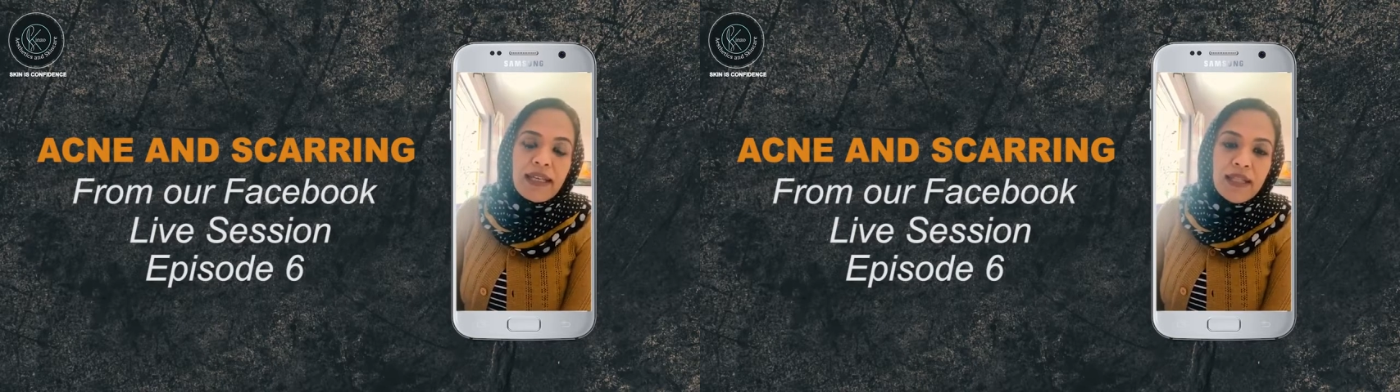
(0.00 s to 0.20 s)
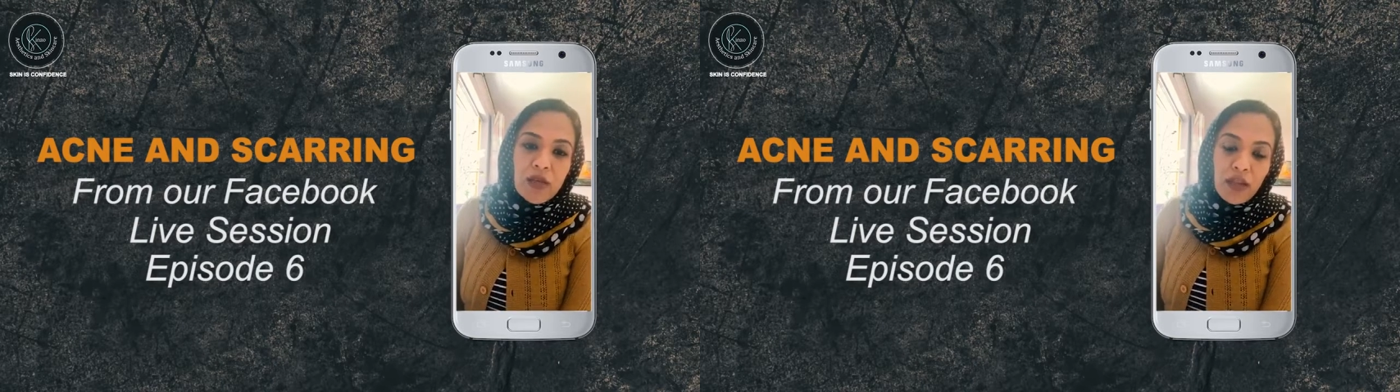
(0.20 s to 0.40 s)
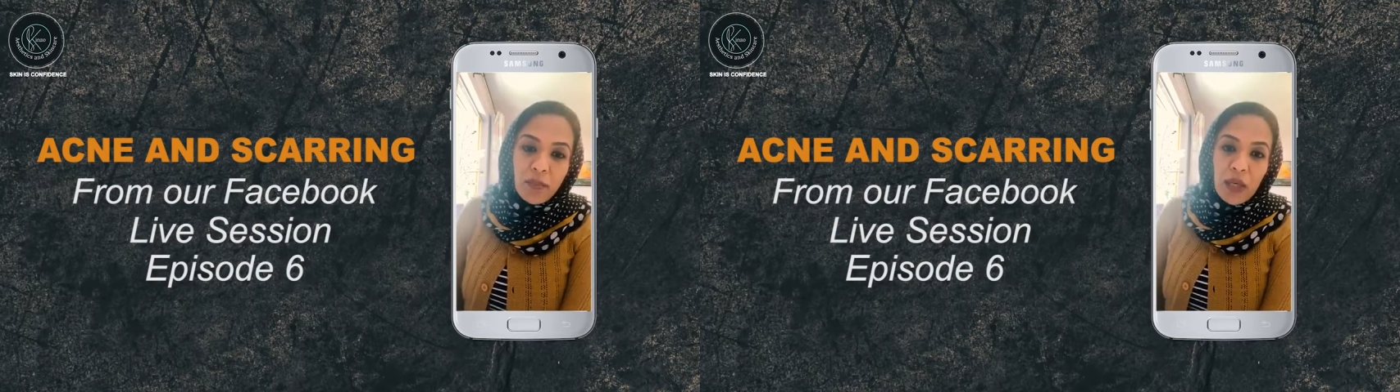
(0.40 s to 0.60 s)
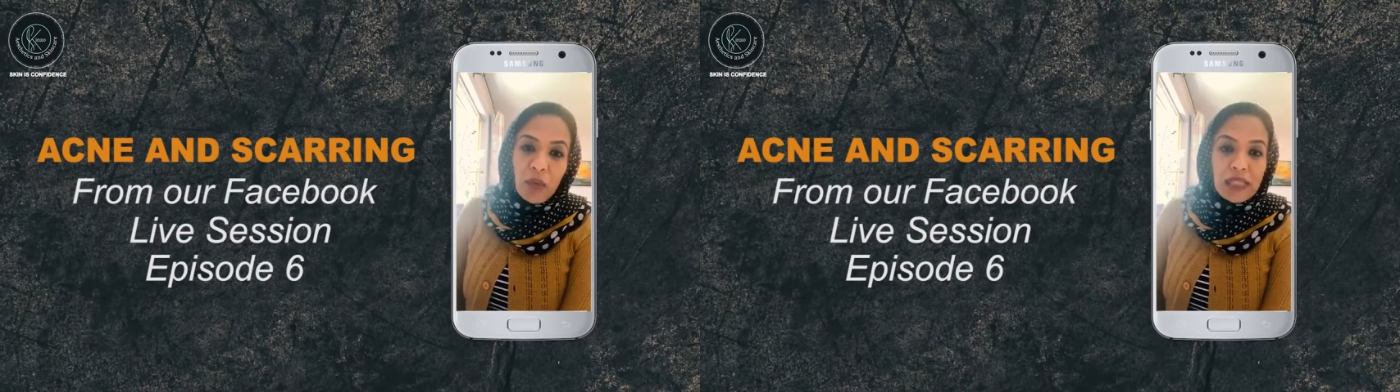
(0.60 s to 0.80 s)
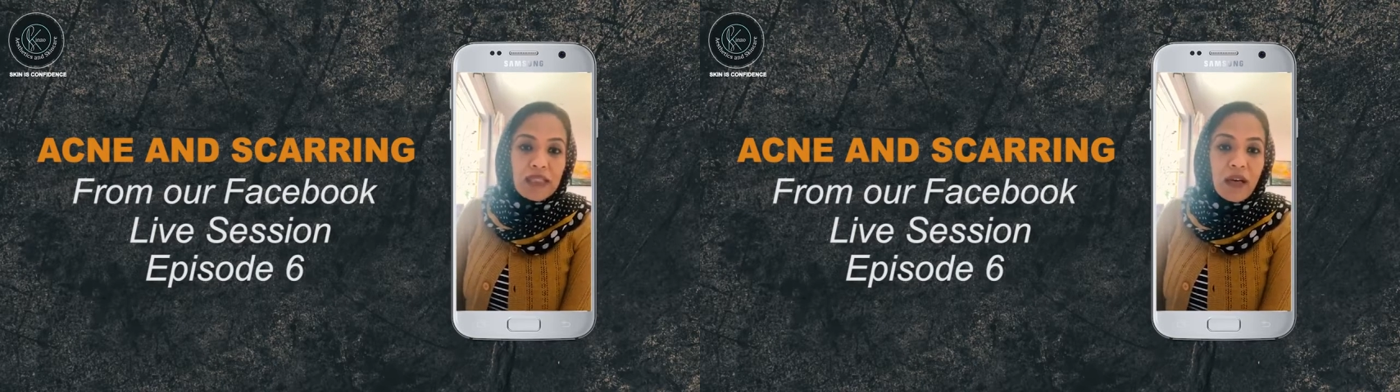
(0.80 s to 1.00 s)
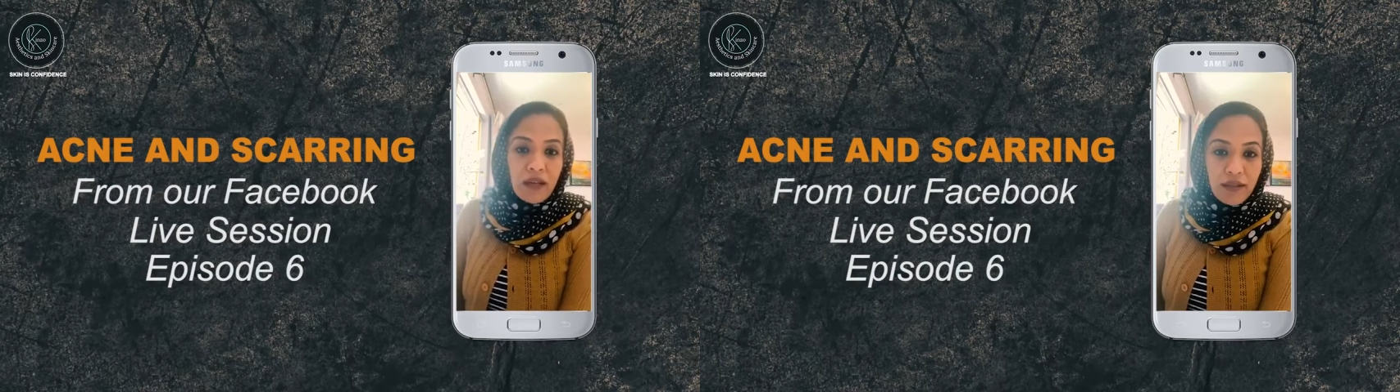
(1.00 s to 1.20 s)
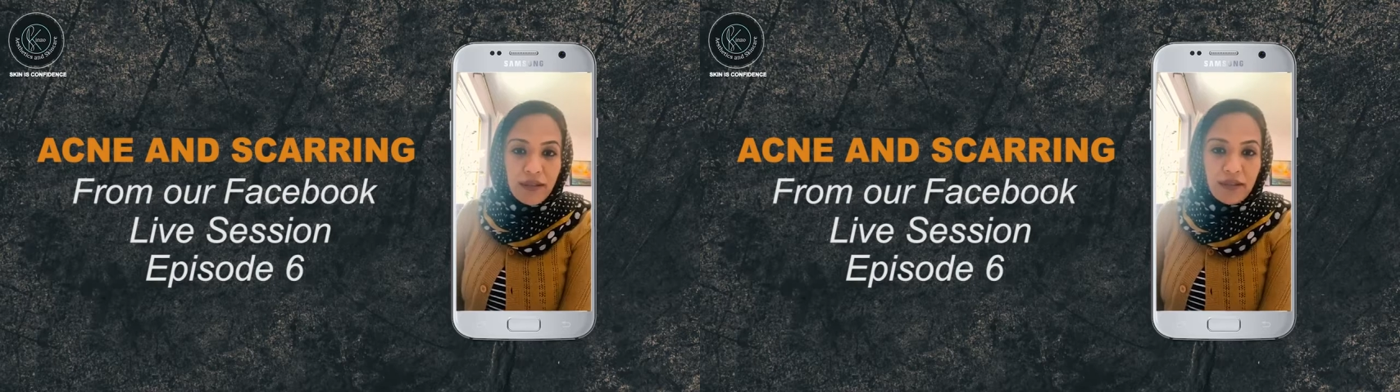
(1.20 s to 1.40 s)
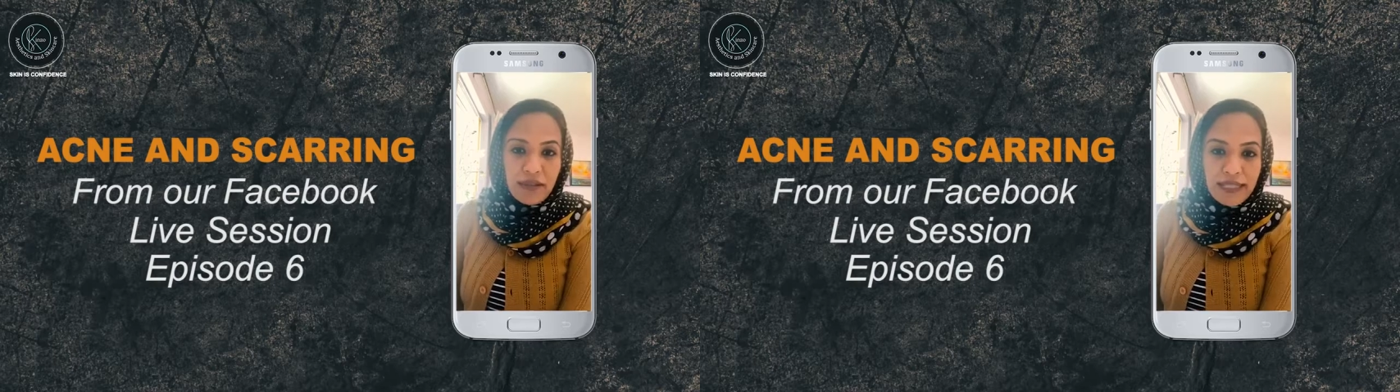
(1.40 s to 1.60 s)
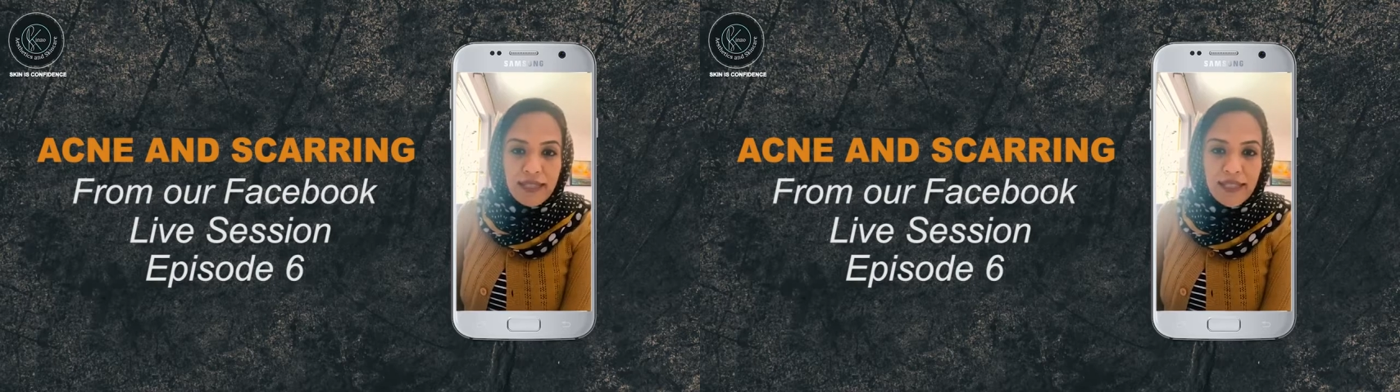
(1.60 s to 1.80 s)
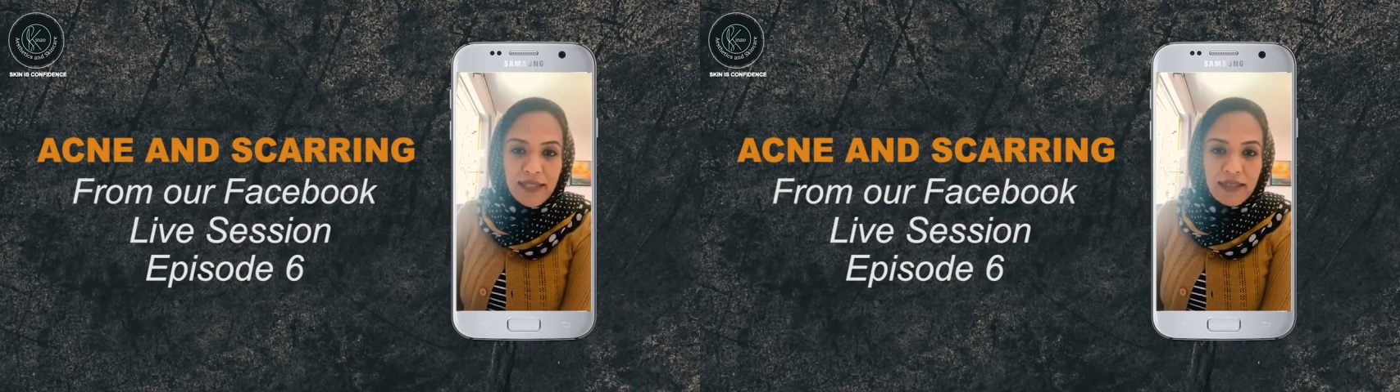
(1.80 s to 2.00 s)
let's talk about what scar
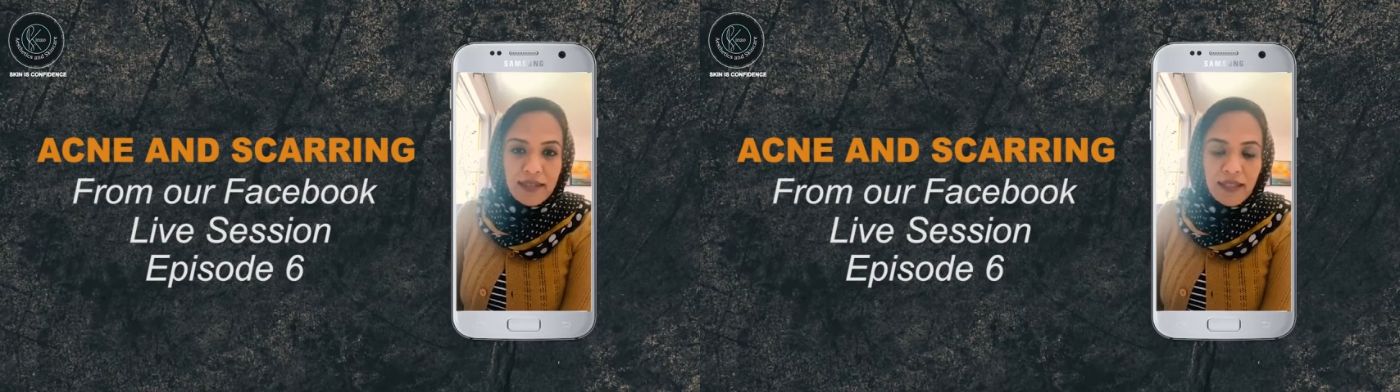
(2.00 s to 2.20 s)
is.